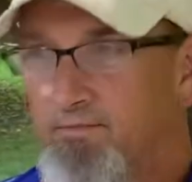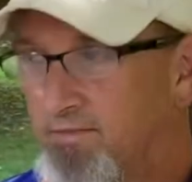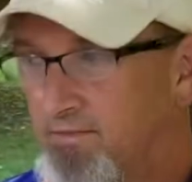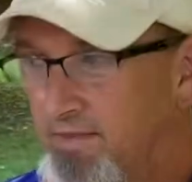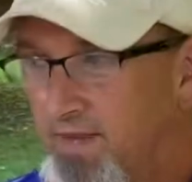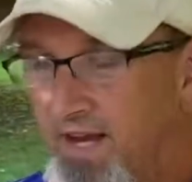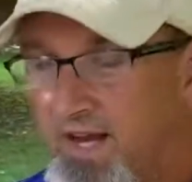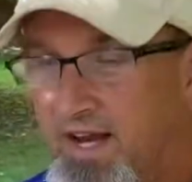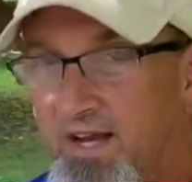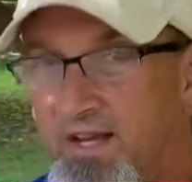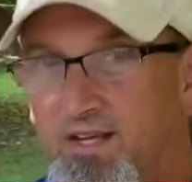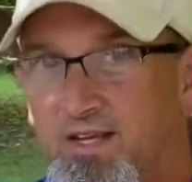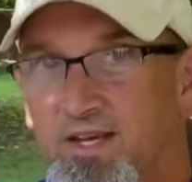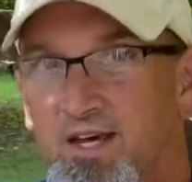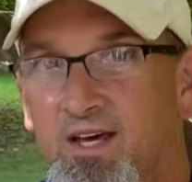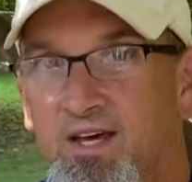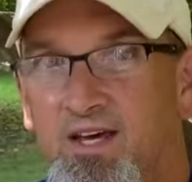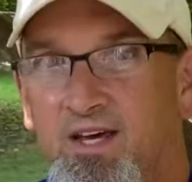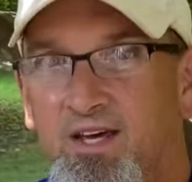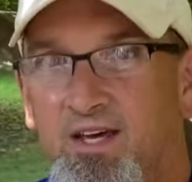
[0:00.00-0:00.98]
and
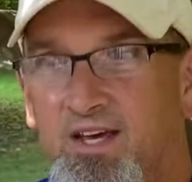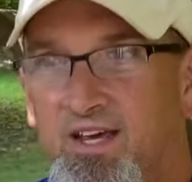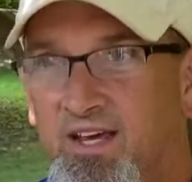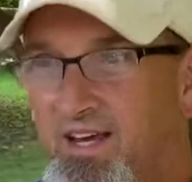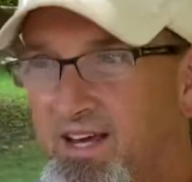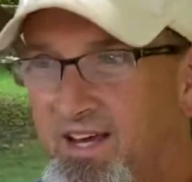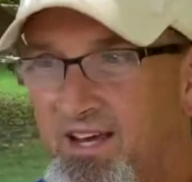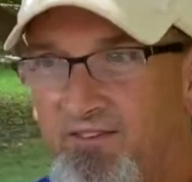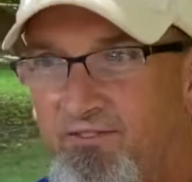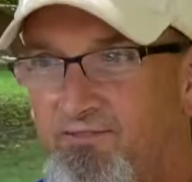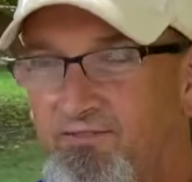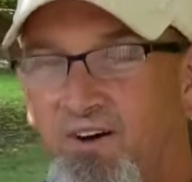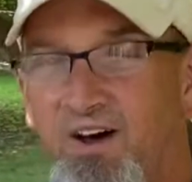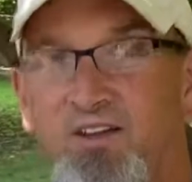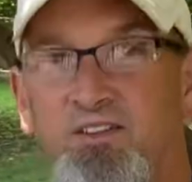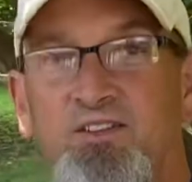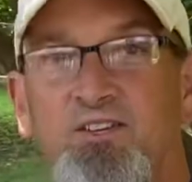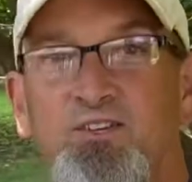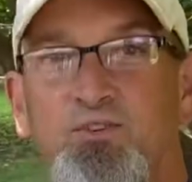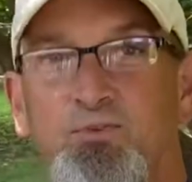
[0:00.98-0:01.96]
he
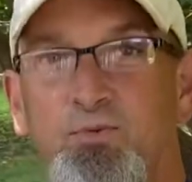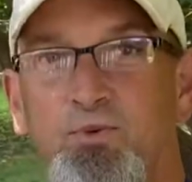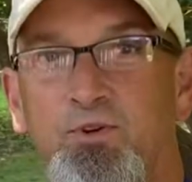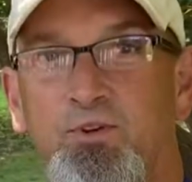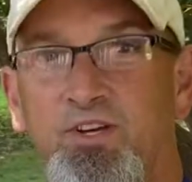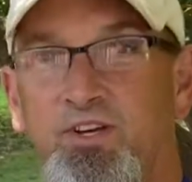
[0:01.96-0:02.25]
found this wound. He